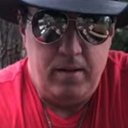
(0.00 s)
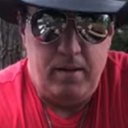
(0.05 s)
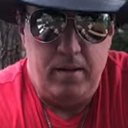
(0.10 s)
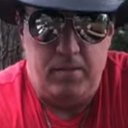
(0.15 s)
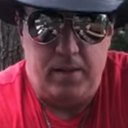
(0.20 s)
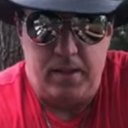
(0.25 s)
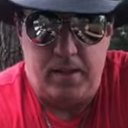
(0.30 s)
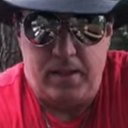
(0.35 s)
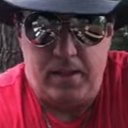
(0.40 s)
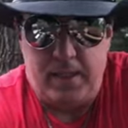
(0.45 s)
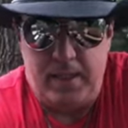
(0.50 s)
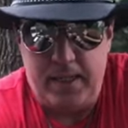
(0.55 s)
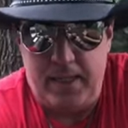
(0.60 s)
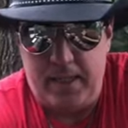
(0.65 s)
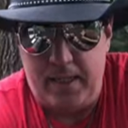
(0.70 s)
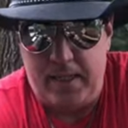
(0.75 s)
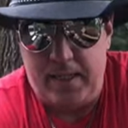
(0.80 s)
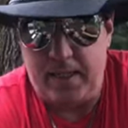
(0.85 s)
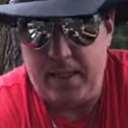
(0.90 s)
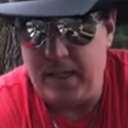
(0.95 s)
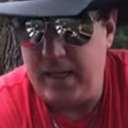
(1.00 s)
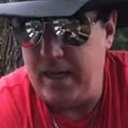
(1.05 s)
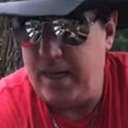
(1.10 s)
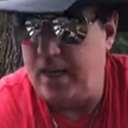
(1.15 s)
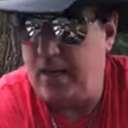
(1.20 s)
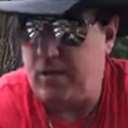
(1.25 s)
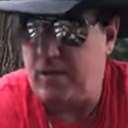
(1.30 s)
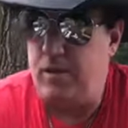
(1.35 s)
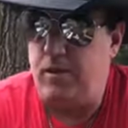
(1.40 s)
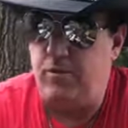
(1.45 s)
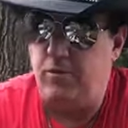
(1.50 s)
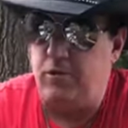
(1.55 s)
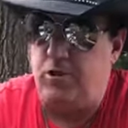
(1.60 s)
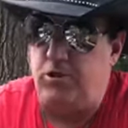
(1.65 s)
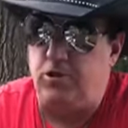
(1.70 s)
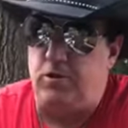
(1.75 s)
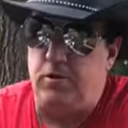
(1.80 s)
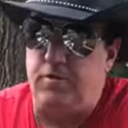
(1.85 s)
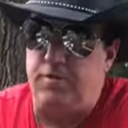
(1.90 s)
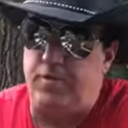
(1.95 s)
If you wanna see this thing actually do a
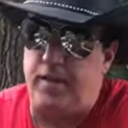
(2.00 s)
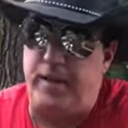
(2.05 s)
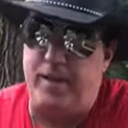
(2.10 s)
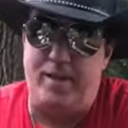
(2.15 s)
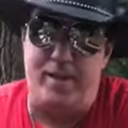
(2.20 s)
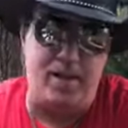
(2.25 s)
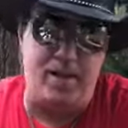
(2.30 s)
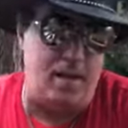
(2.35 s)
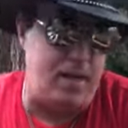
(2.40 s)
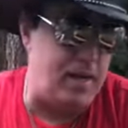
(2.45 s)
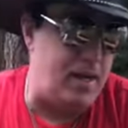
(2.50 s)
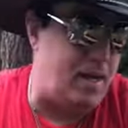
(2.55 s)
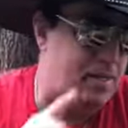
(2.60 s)
True Flight, check